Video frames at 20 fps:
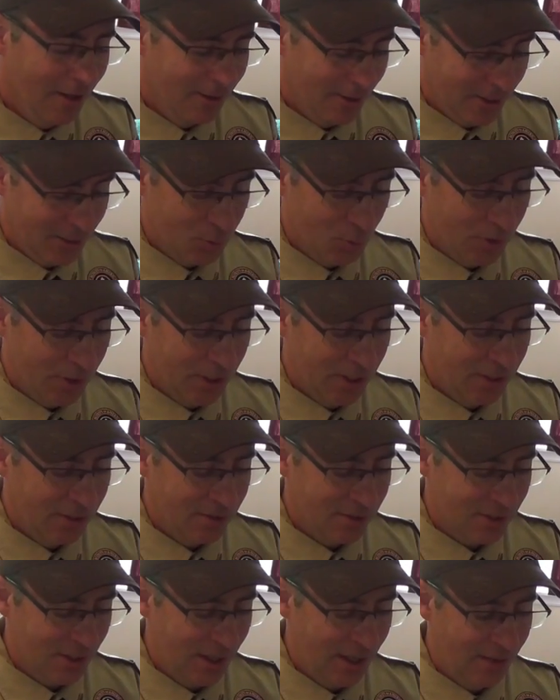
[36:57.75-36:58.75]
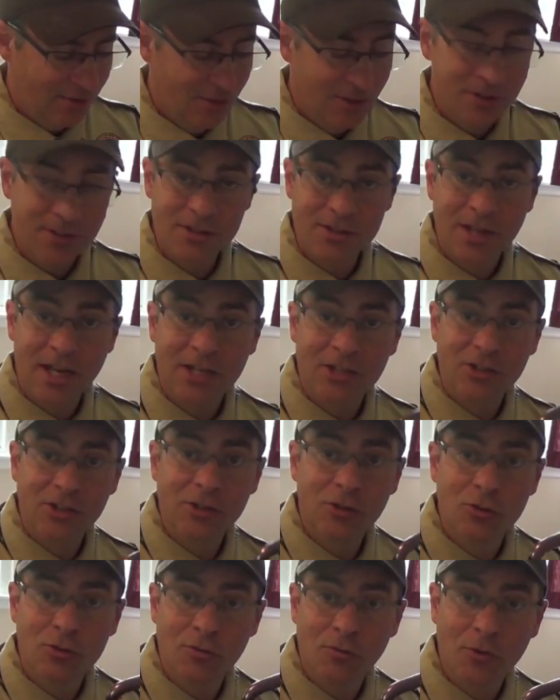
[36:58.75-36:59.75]
This one is, and this is
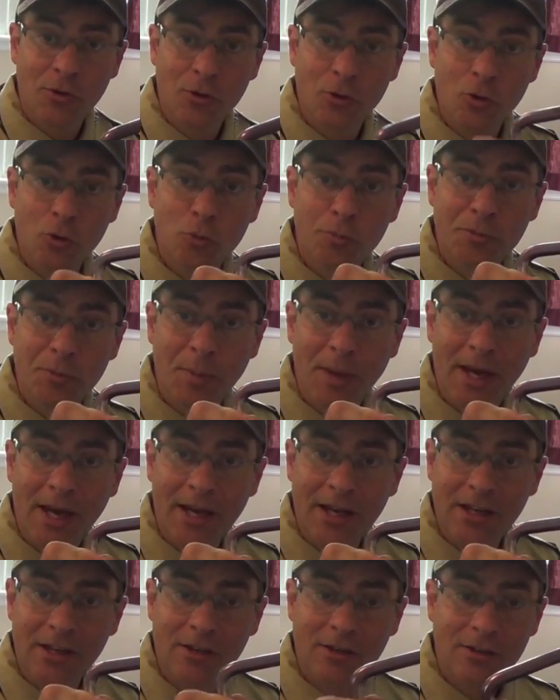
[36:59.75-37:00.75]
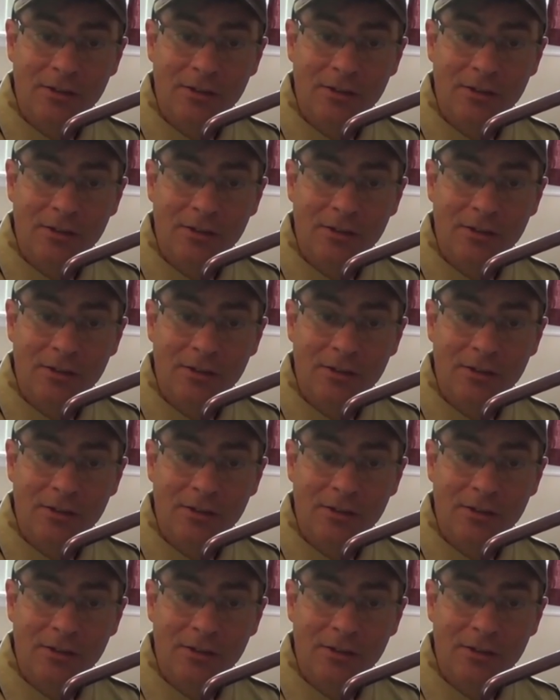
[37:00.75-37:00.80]
actually used for the oops bag.